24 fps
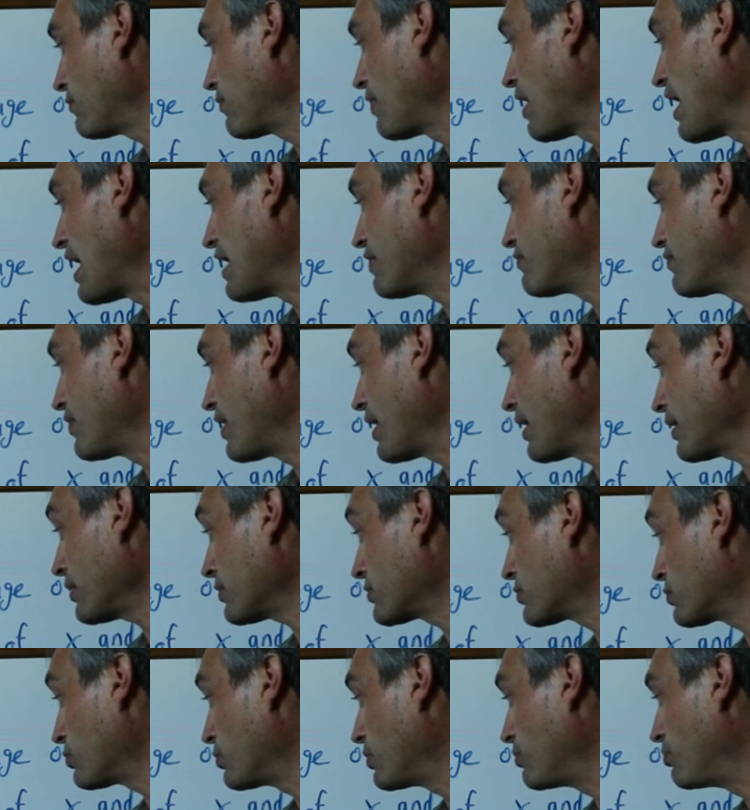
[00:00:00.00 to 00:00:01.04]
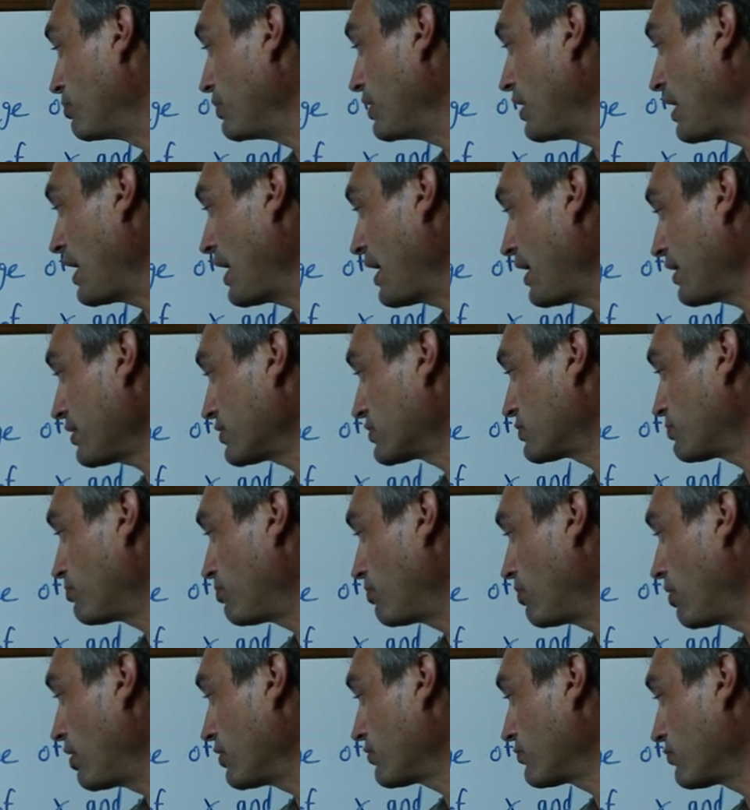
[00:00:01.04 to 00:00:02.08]
5x would be x
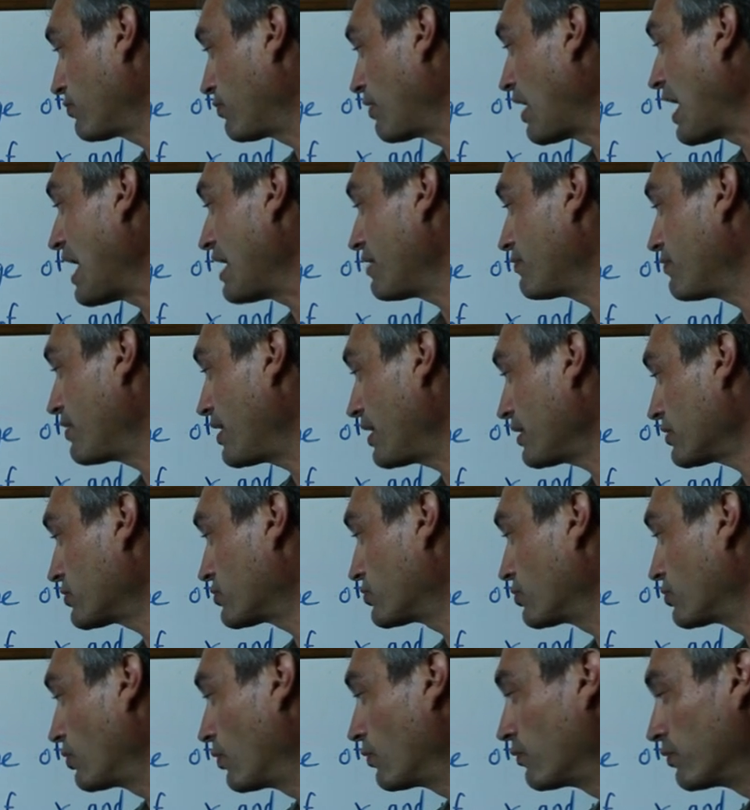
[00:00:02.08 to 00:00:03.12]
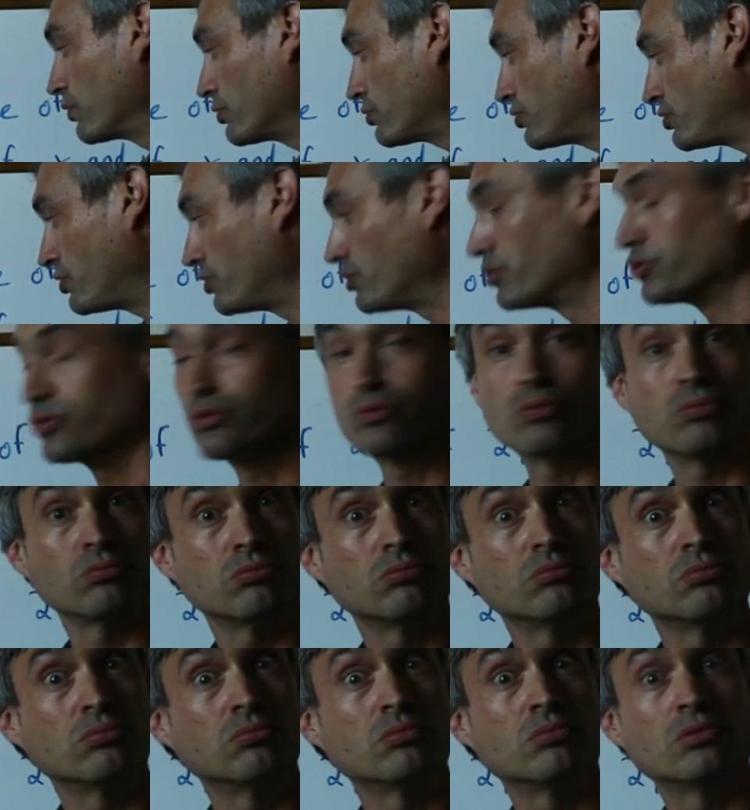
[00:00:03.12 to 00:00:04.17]
plus 5x over 2,
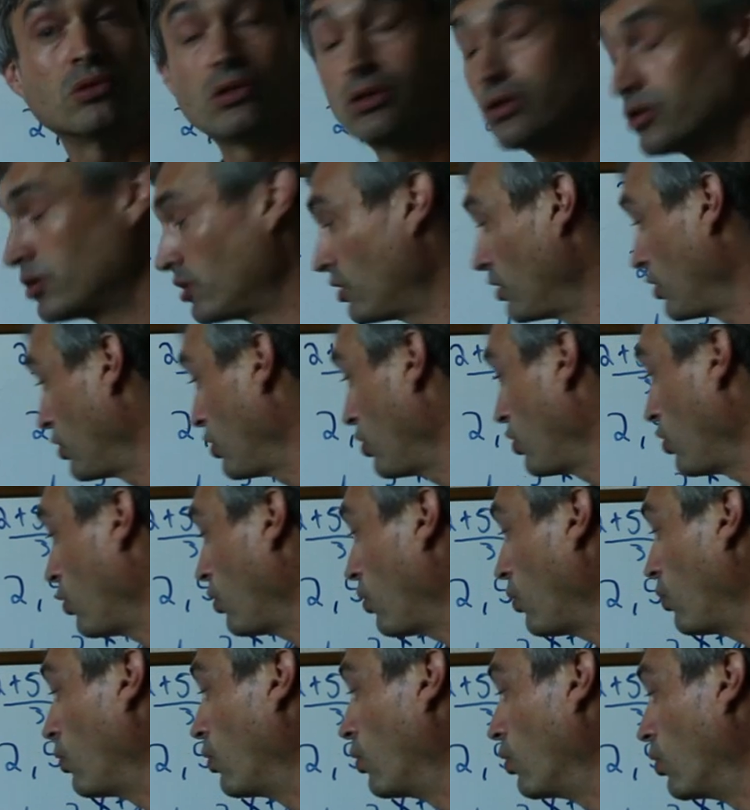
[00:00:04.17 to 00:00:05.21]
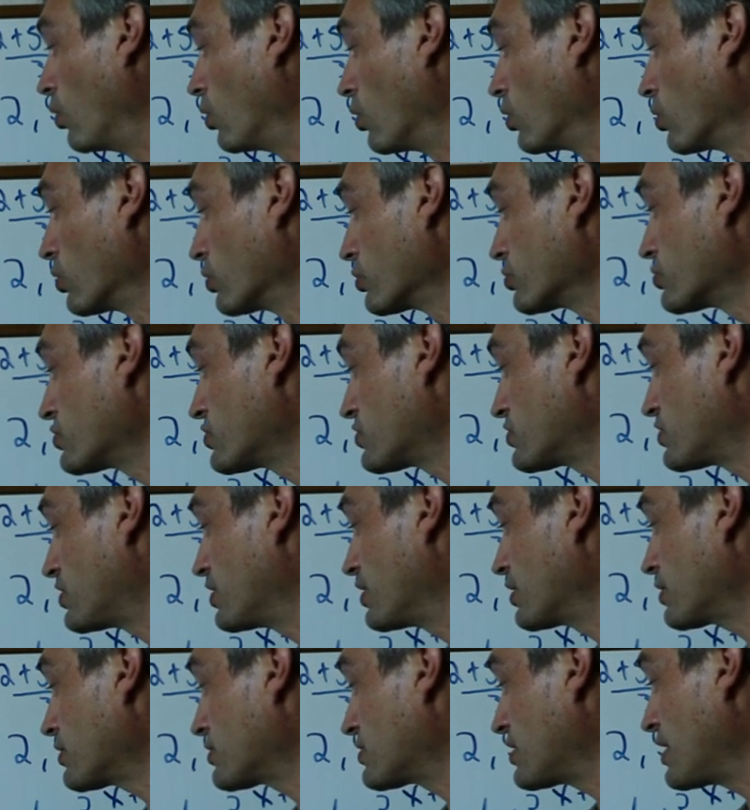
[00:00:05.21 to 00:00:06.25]
or
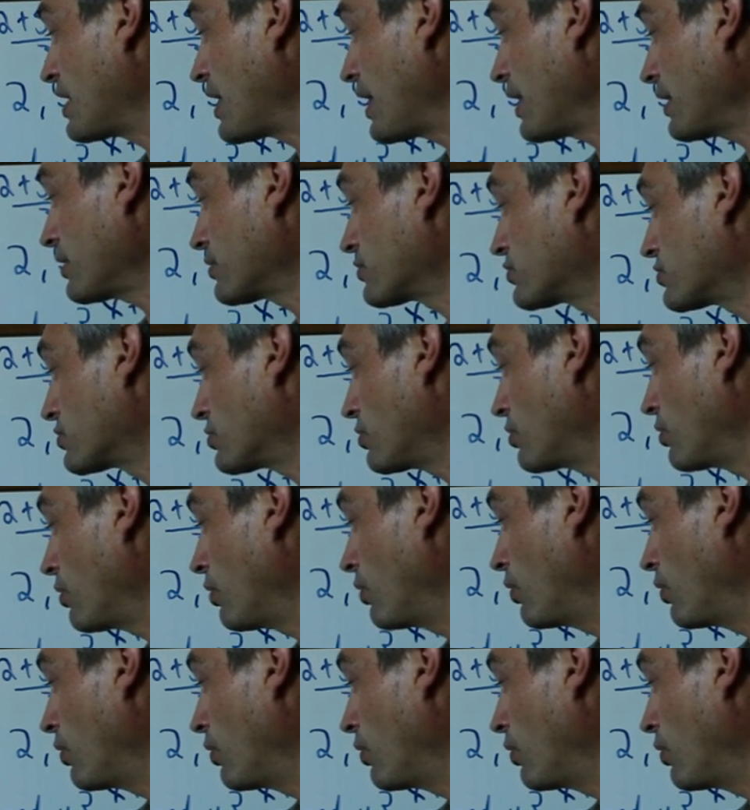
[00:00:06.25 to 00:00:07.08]
6x